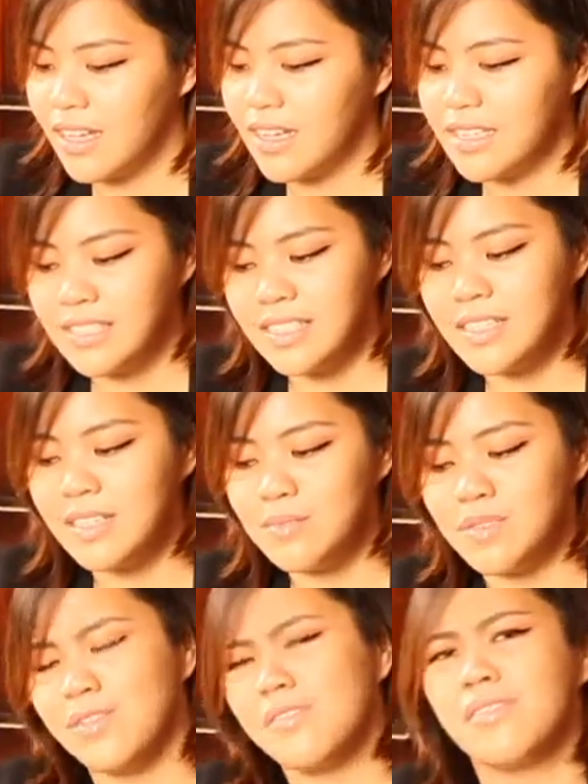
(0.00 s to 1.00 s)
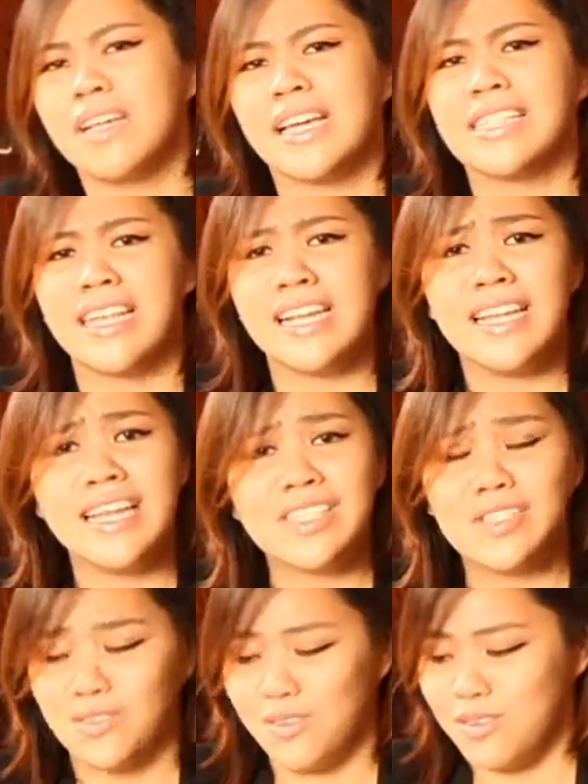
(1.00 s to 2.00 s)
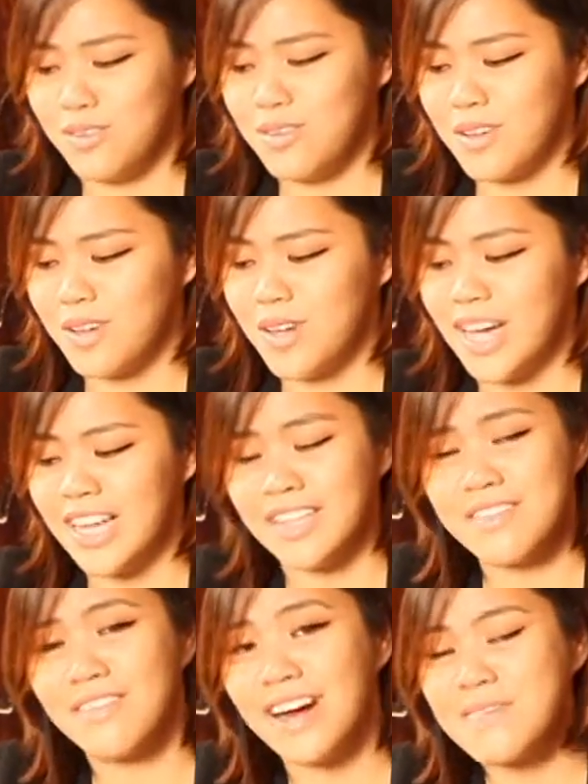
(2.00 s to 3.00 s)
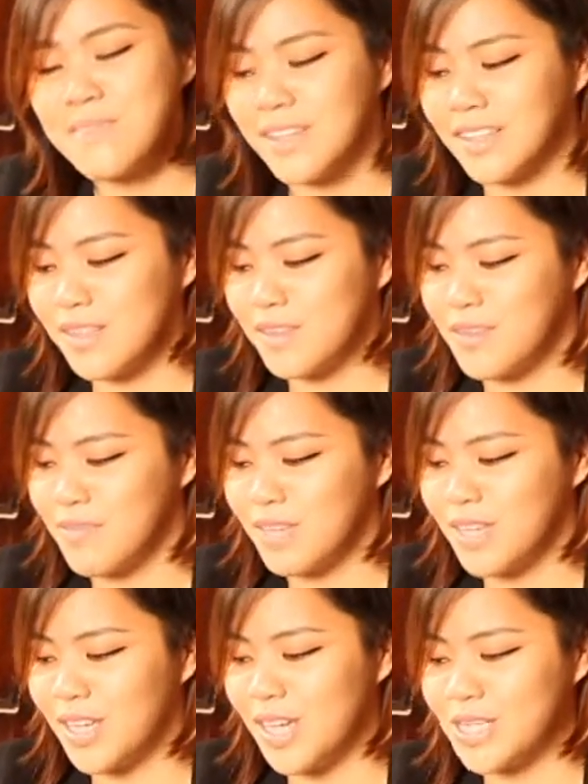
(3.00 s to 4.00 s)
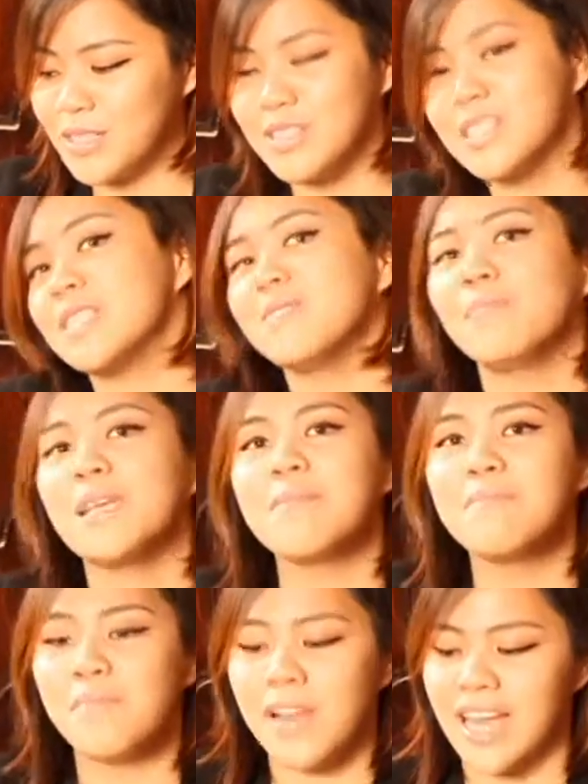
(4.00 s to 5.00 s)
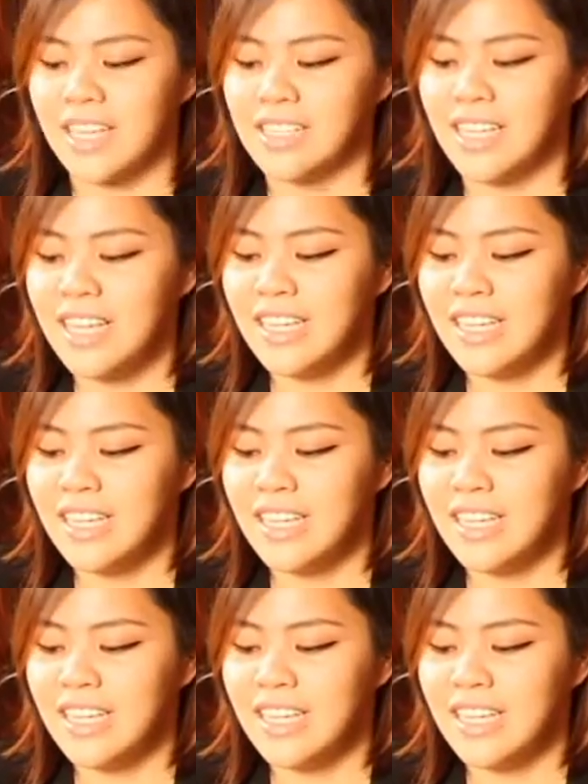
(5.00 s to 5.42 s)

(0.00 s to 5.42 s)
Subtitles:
systems theory as a lens to look at environmental communication simply implies